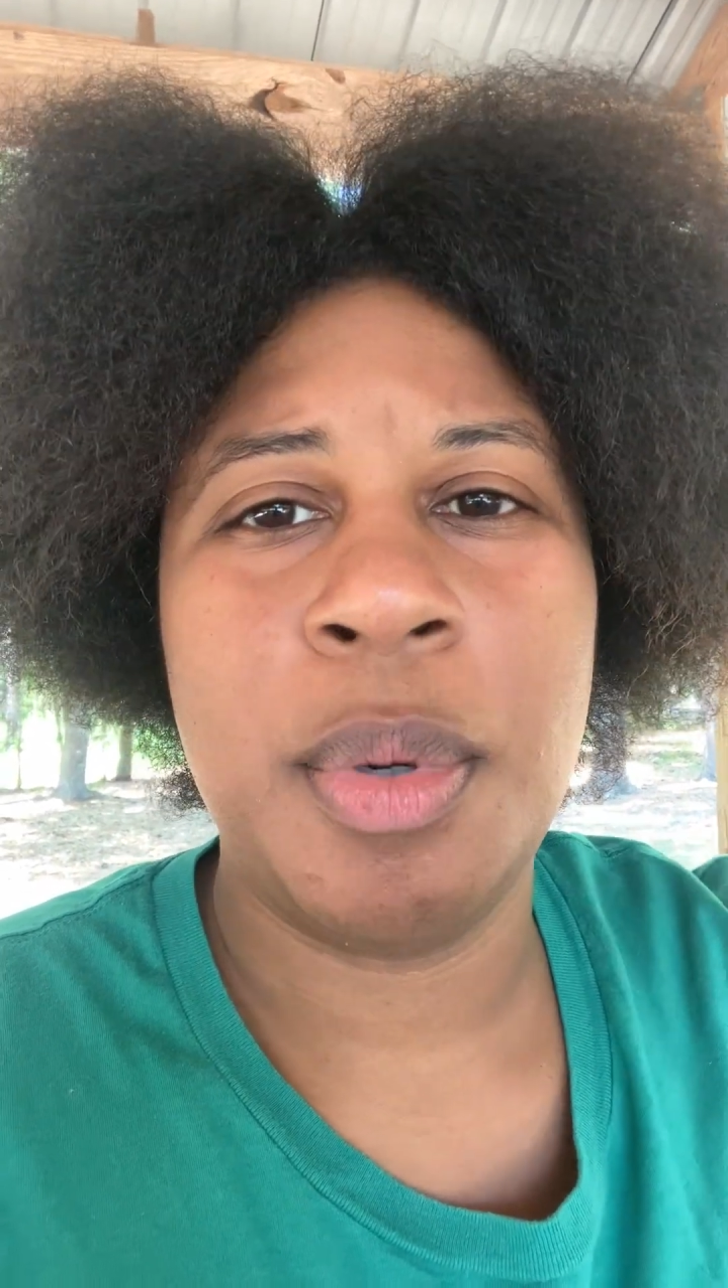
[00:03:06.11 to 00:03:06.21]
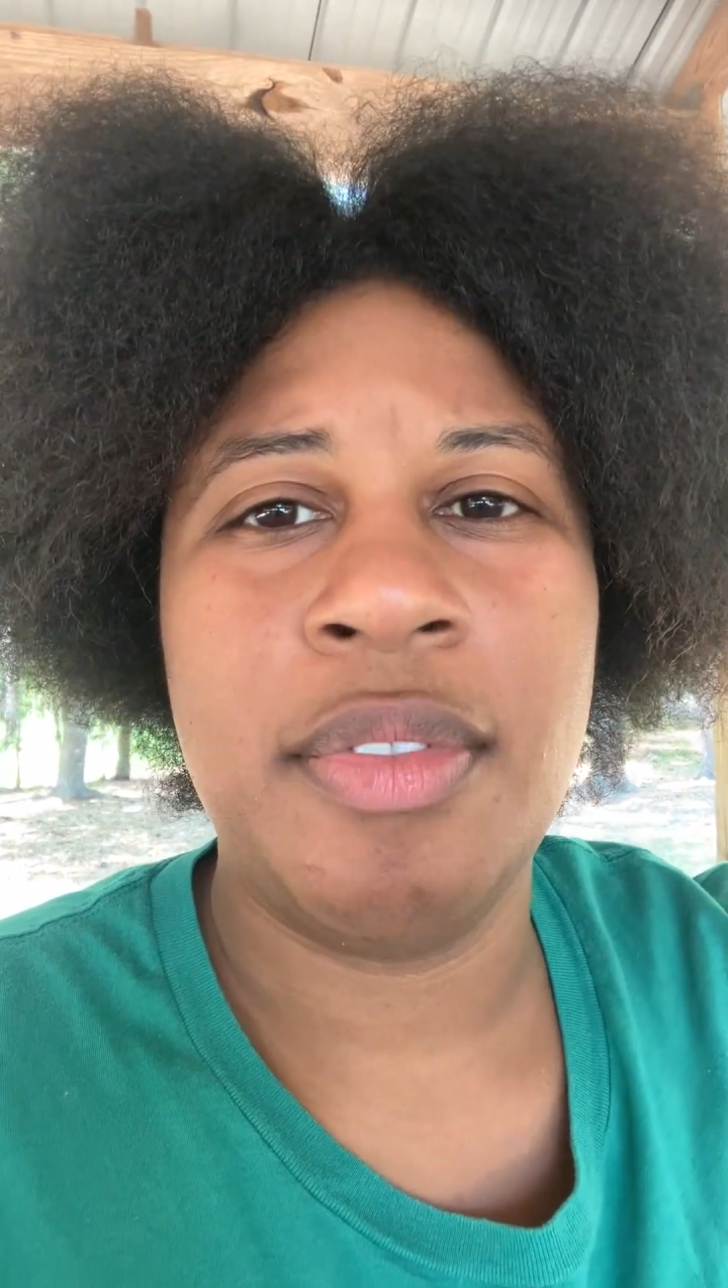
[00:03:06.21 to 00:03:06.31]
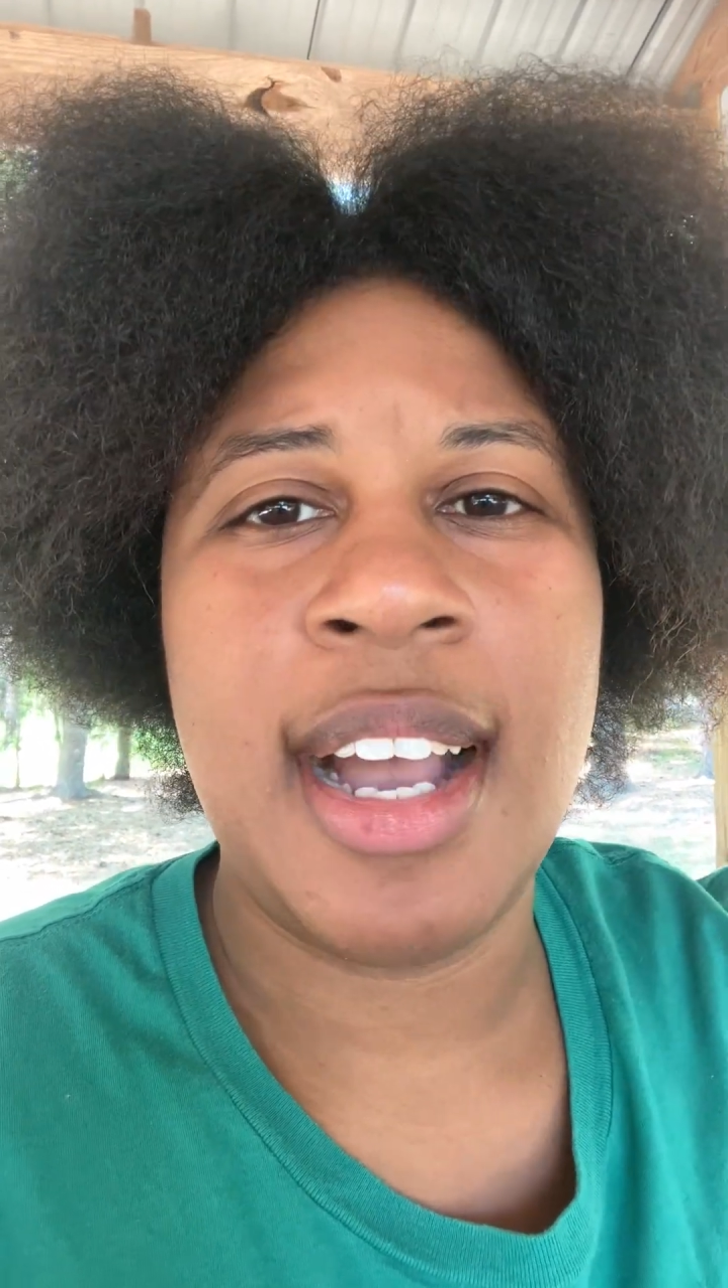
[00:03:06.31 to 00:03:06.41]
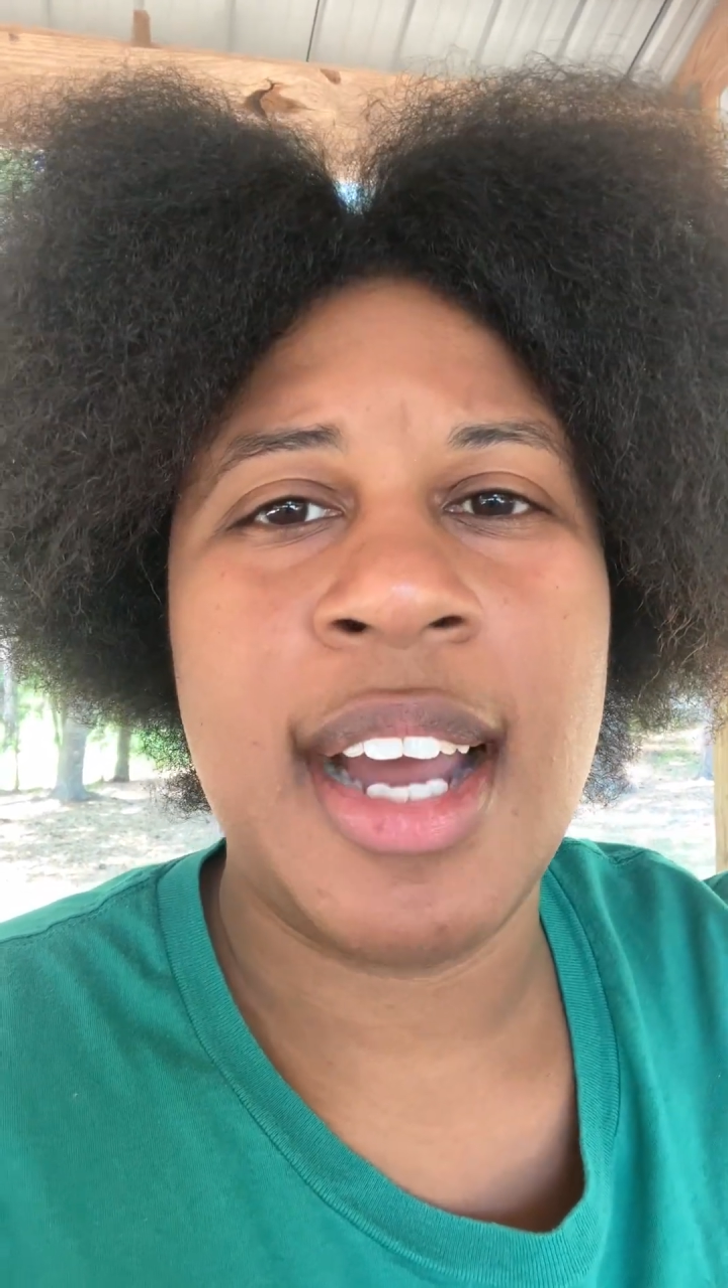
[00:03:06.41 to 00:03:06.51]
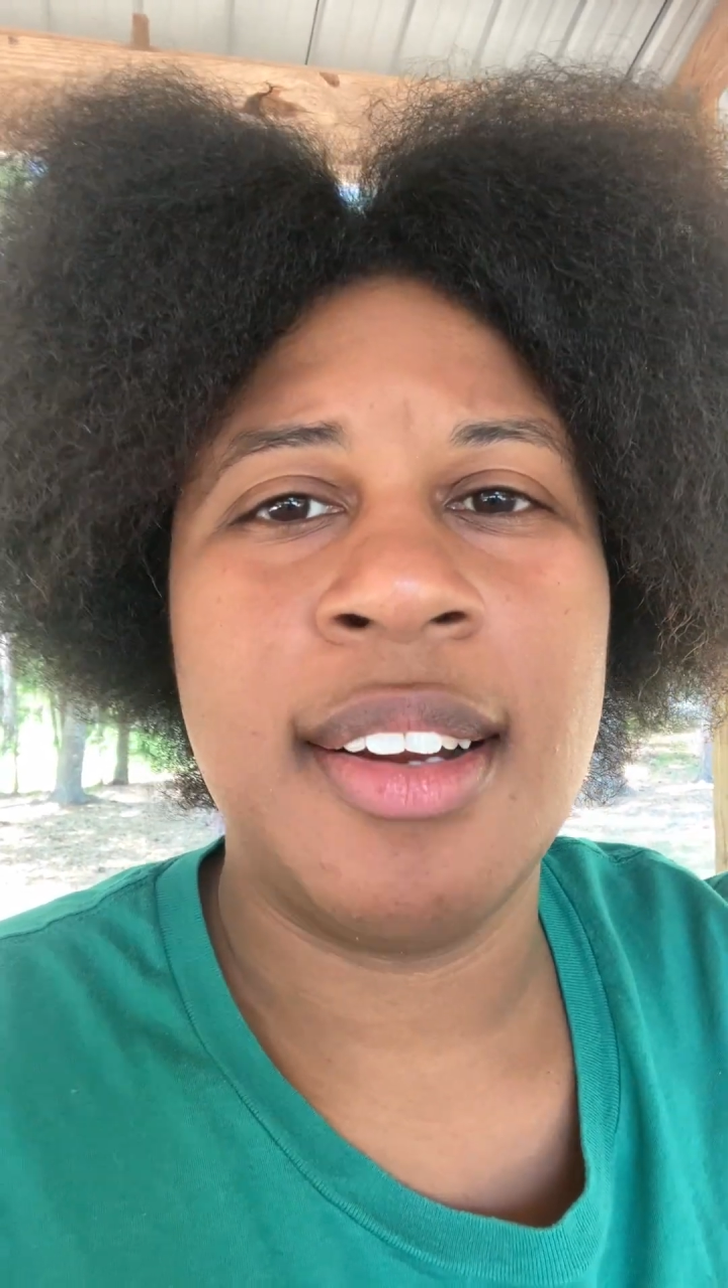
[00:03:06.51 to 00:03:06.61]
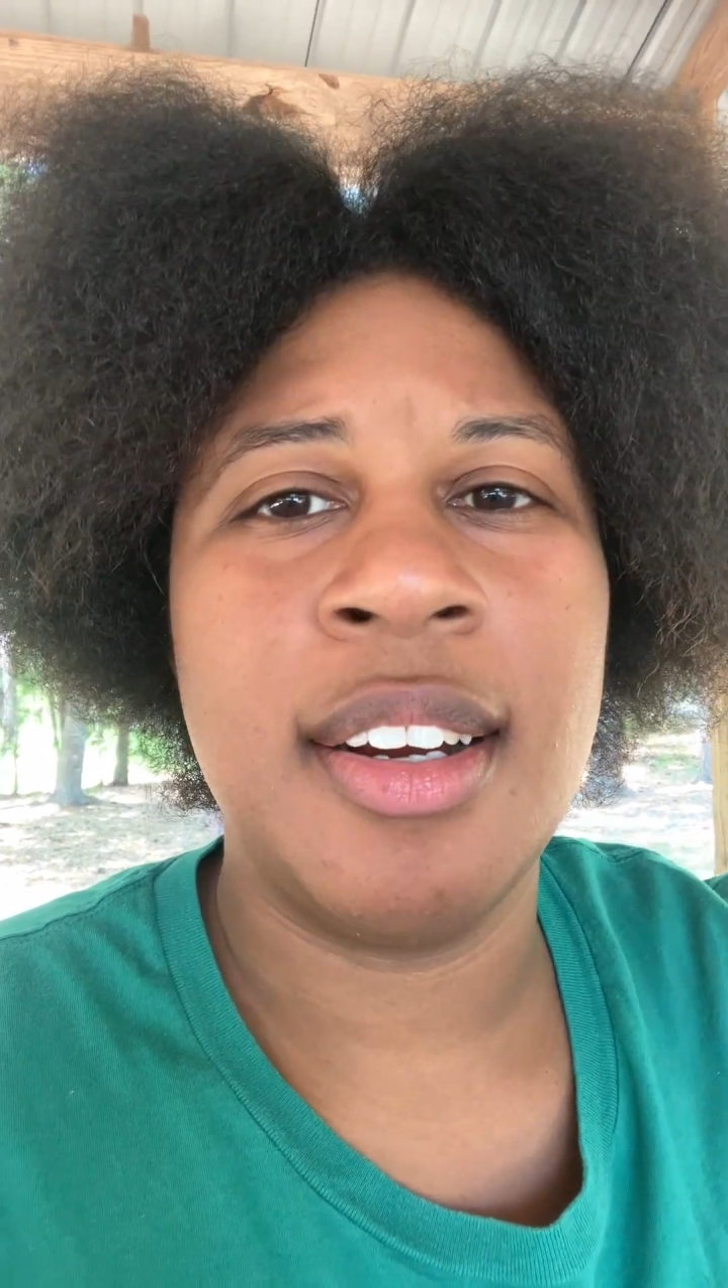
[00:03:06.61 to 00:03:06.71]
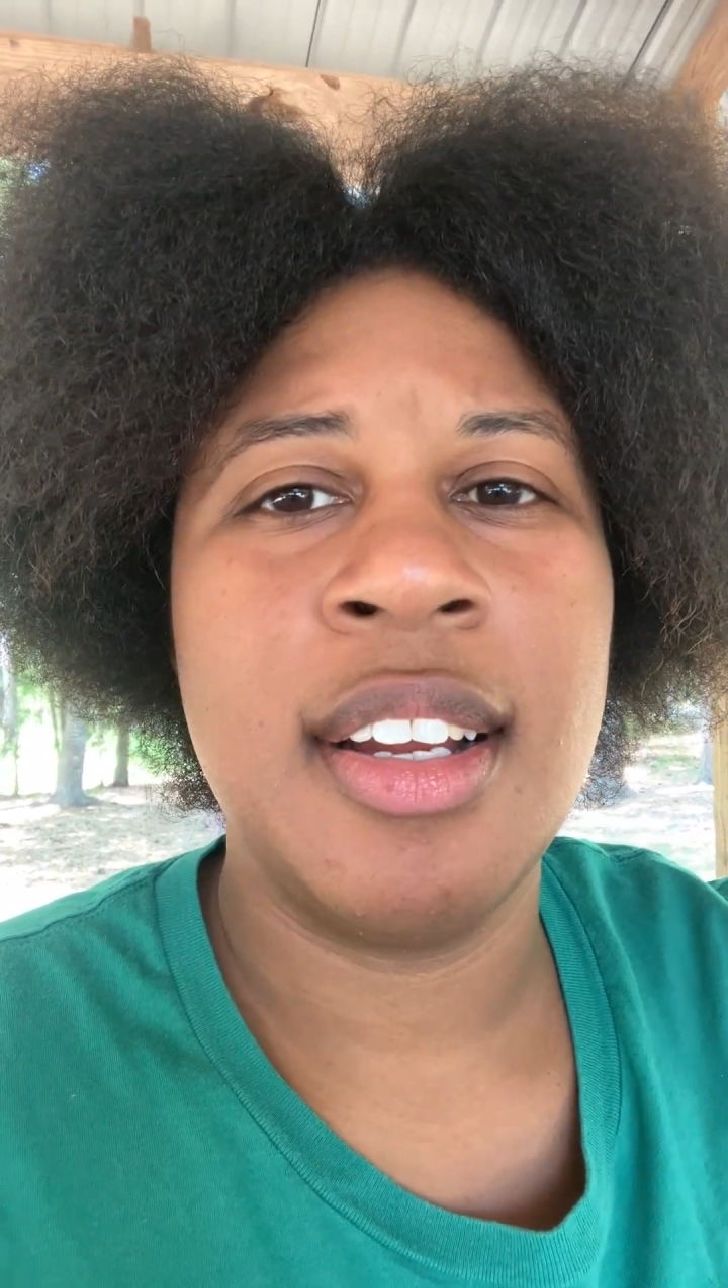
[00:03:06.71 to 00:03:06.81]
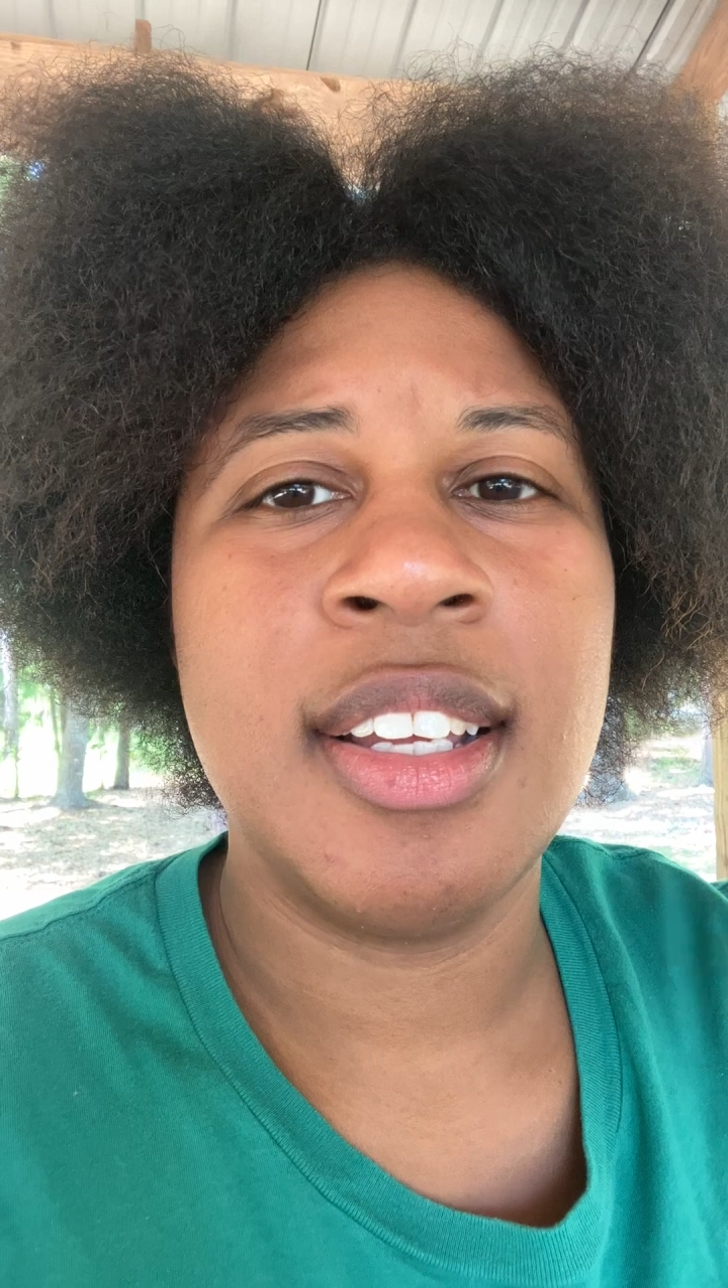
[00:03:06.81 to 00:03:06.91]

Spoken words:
provider.